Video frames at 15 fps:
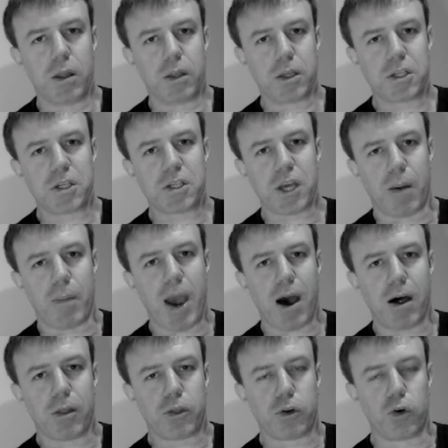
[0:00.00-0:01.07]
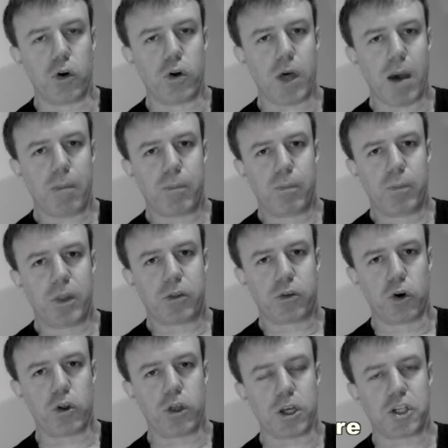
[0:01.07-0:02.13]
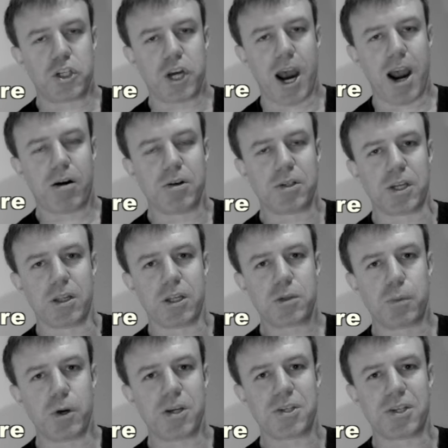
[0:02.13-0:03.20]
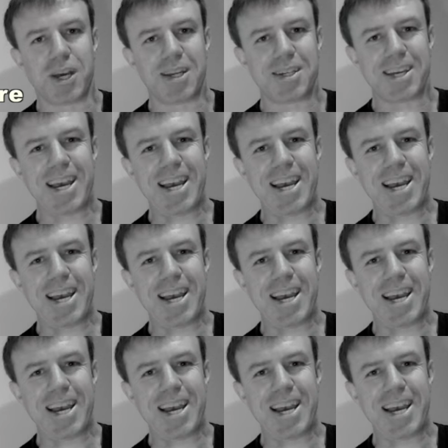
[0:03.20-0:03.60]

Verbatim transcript: This has come out through that through those chakras, and this person has